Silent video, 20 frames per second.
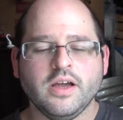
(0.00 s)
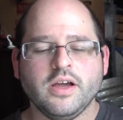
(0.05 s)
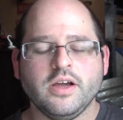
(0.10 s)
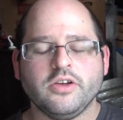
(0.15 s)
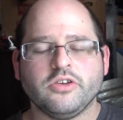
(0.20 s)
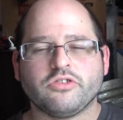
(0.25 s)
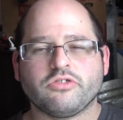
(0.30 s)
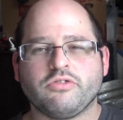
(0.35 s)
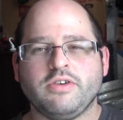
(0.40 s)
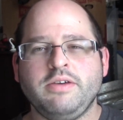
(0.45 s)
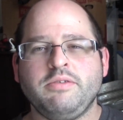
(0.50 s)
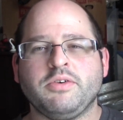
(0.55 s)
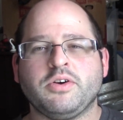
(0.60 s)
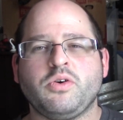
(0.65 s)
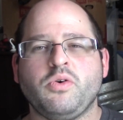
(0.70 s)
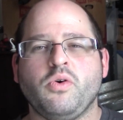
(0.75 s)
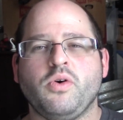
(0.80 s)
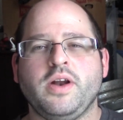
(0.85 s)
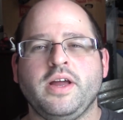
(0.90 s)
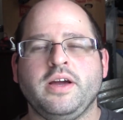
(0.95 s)
screen
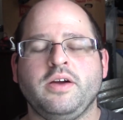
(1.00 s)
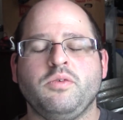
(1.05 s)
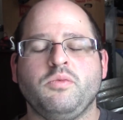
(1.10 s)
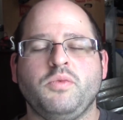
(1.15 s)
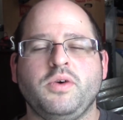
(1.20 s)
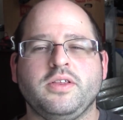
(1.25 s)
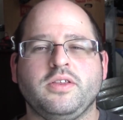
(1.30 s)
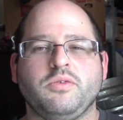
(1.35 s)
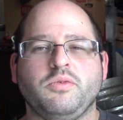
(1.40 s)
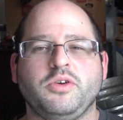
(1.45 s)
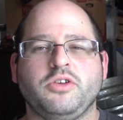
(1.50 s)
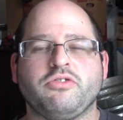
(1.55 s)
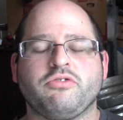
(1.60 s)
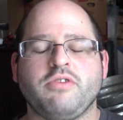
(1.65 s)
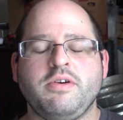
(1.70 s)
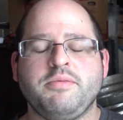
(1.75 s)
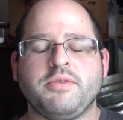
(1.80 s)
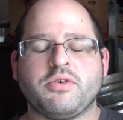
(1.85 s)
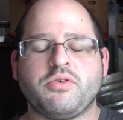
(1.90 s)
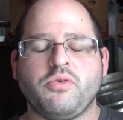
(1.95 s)
recording, what, what
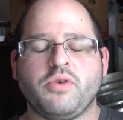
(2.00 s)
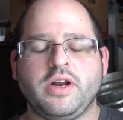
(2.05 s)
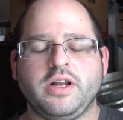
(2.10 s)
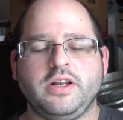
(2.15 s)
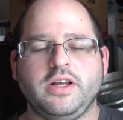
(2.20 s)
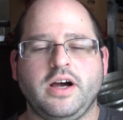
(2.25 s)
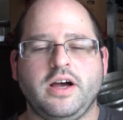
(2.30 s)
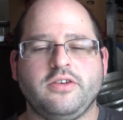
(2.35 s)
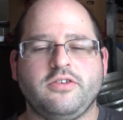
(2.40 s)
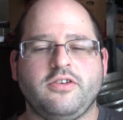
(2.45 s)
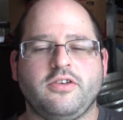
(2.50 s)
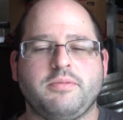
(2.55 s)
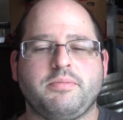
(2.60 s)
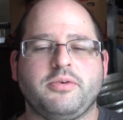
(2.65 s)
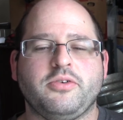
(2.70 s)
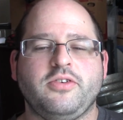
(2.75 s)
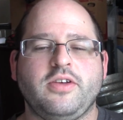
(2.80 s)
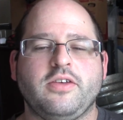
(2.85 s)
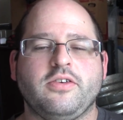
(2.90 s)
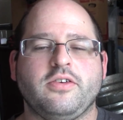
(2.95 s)
screen recording does is it
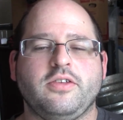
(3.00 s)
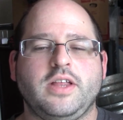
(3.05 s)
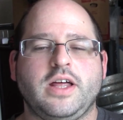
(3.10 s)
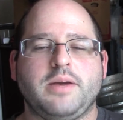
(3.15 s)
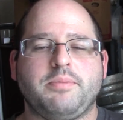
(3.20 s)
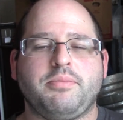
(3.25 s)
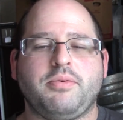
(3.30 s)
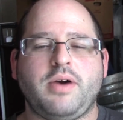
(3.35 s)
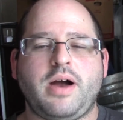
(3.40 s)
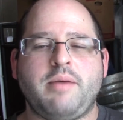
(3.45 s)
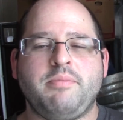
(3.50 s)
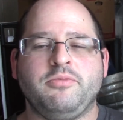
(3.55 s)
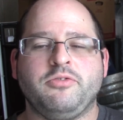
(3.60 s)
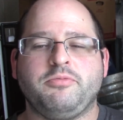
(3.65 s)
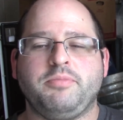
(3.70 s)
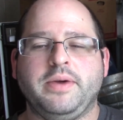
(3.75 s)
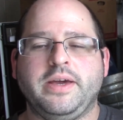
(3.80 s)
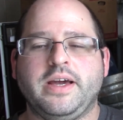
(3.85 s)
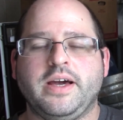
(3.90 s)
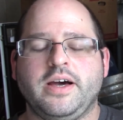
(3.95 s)
presents a lot of
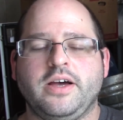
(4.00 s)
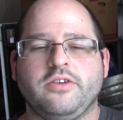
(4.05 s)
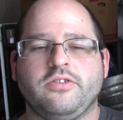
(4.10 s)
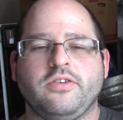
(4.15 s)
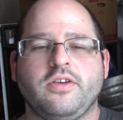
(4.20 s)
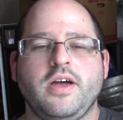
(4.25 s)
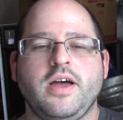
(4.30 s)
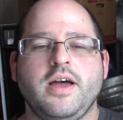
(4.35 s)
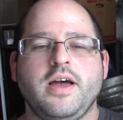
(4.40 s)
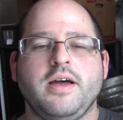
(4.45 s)
problems, because